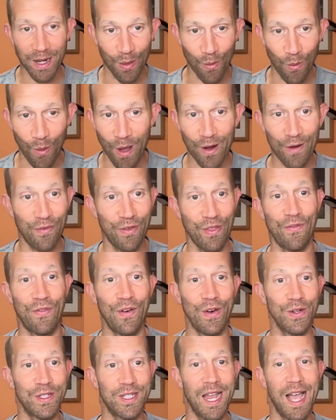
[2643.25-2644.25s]
the water for the
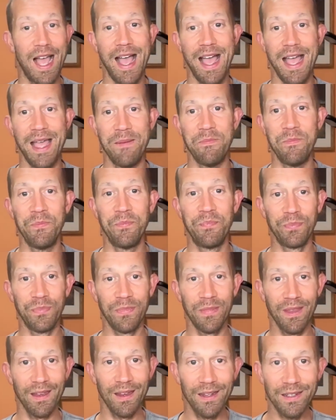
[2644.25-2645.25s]
first time,
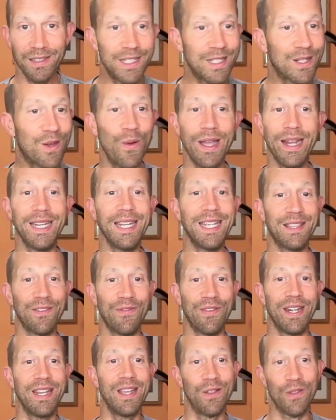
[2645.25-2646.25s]
just go ahead and get the
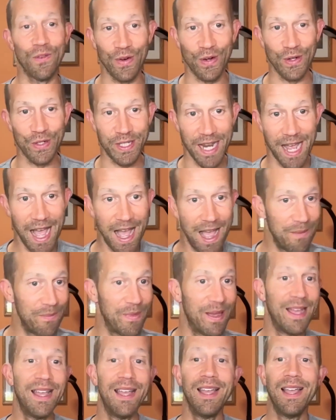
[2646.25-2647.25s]
video the first
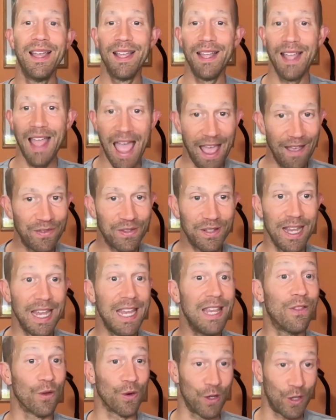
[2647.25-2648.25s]
time. Have
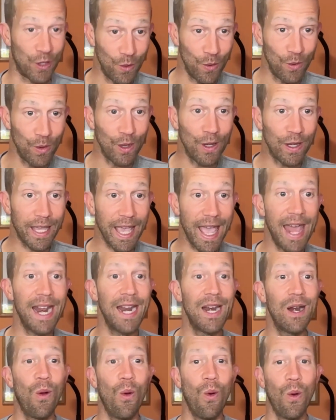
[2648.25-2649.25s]
either you look at
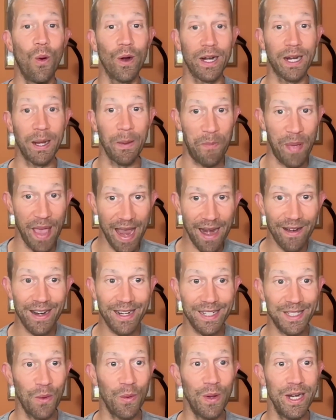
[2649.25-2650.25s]
it or compare it
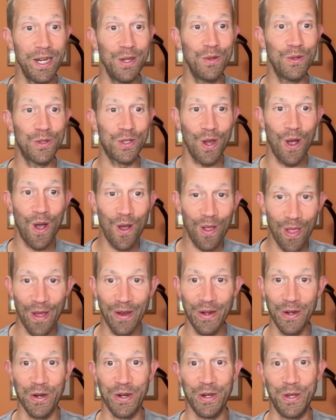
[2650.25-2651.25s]
to what you saw on
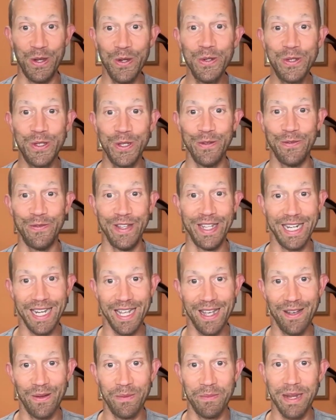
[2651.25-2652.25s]
your YouTube
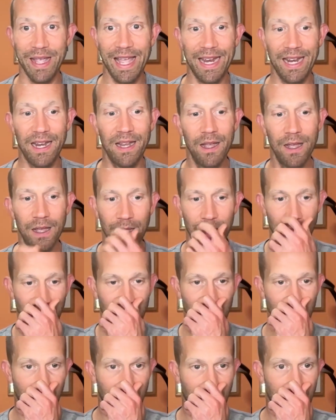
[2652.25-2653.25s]
video and be like,
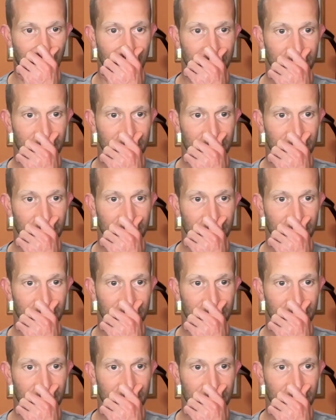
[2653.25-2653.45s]
that